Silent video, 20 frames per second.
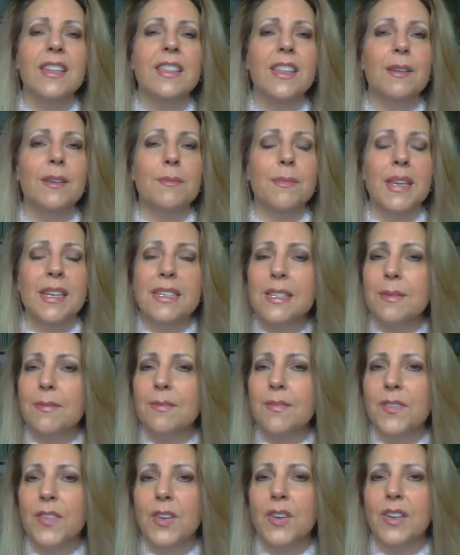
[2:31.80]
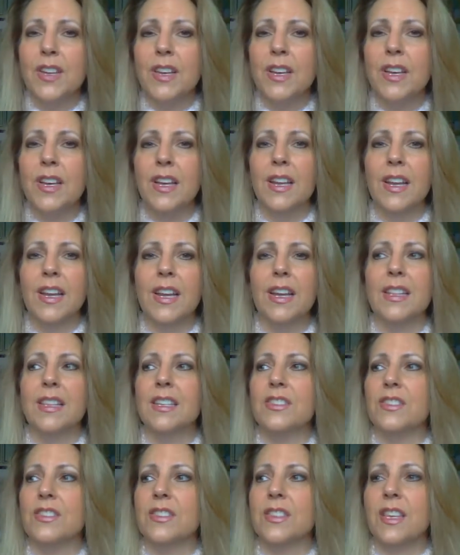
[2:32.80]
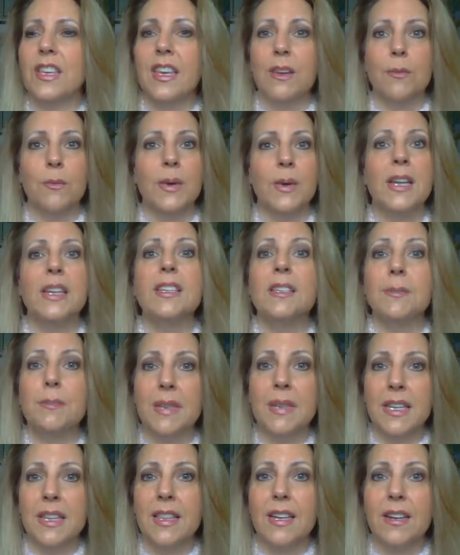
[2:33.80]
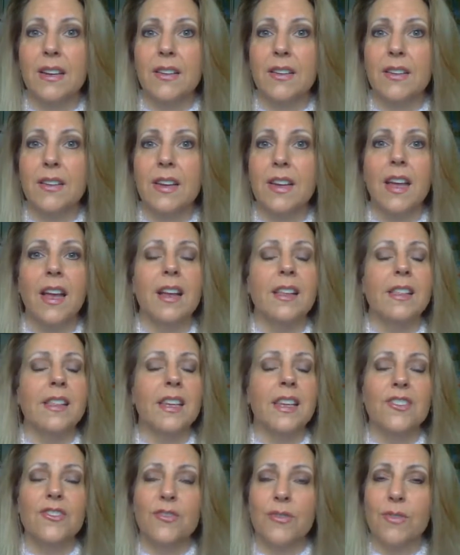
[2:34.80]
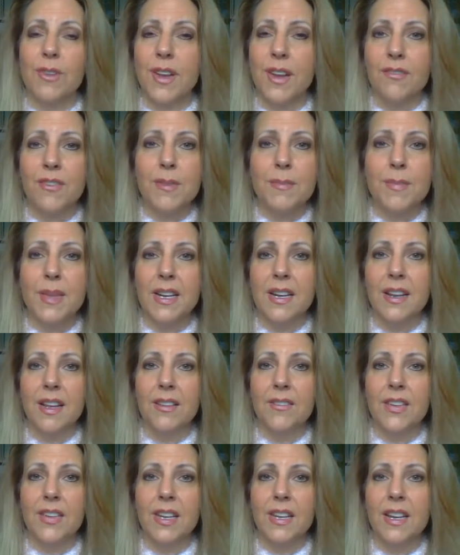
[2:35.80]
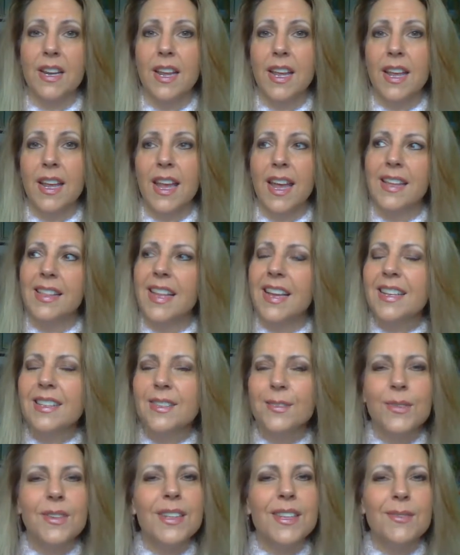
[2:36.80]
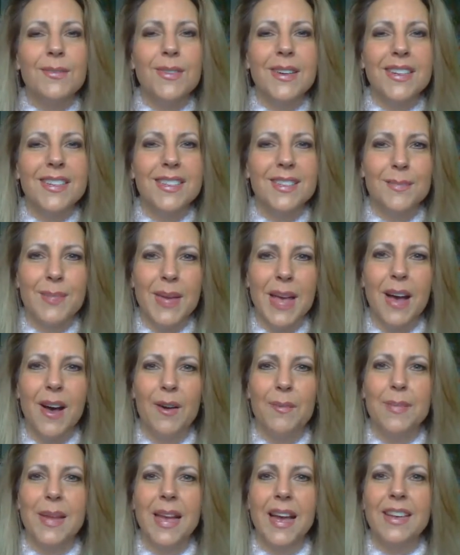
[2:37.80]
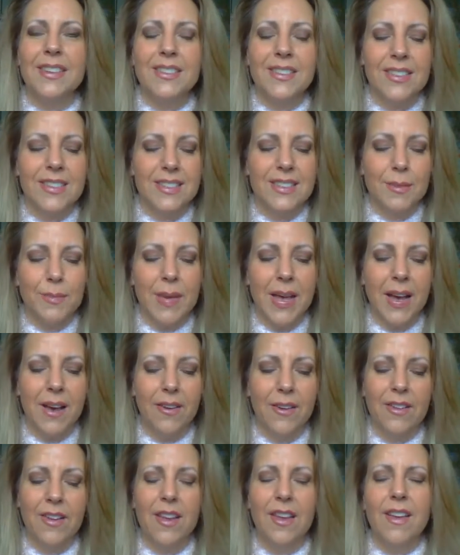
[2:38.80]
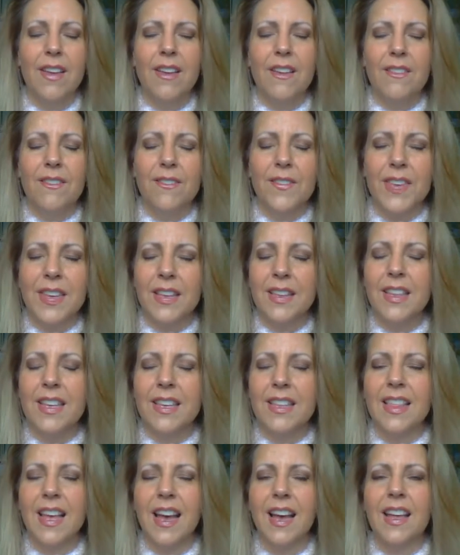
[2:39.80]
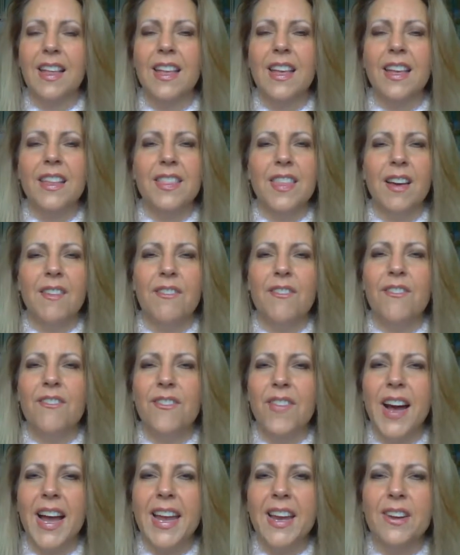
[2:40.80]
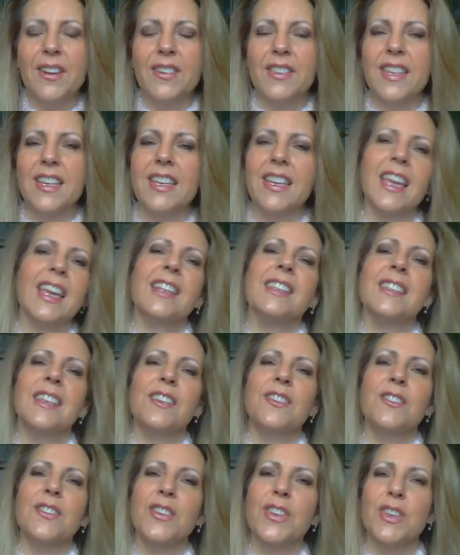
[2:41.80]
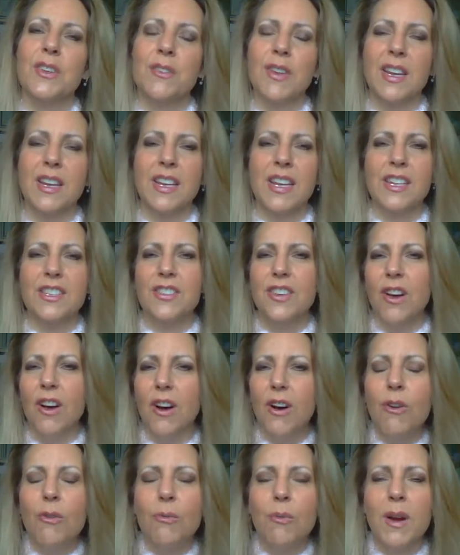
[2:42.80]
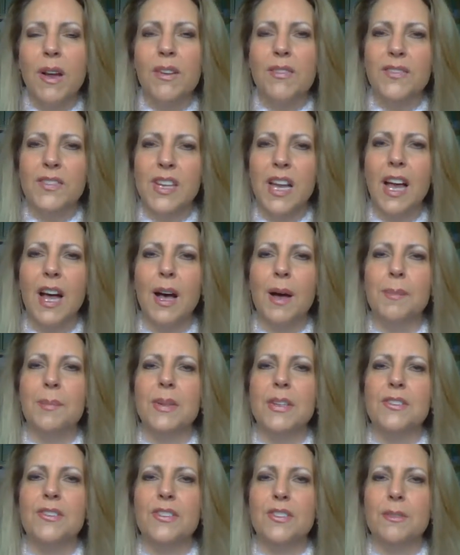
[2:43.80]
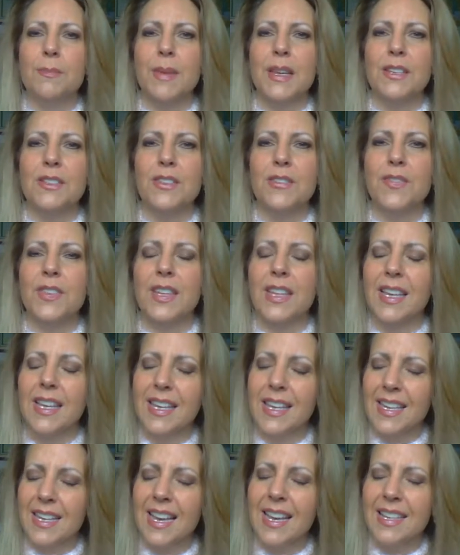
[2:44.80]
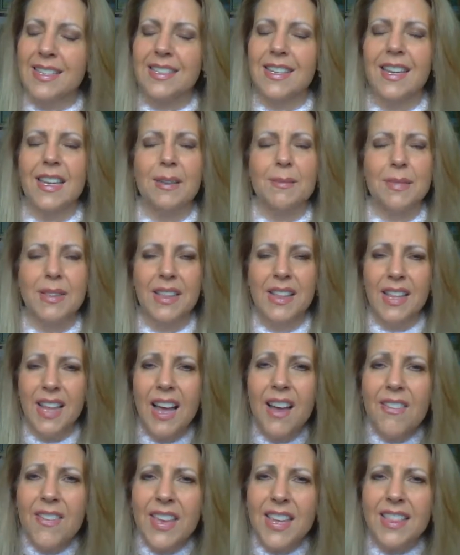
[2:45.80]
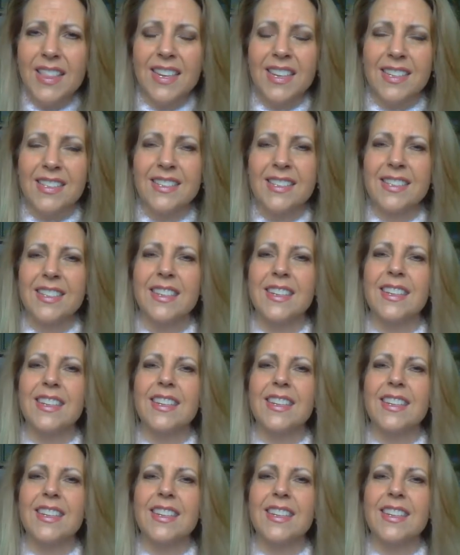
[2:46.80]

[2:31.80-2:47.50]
that makes them feel good and they just they can't wait to be there and they enjoy every minute of it and that's really what it's about passion is about feeling that that fire that gets under you and gets you all revved up and just makes you feel like yes i am loving this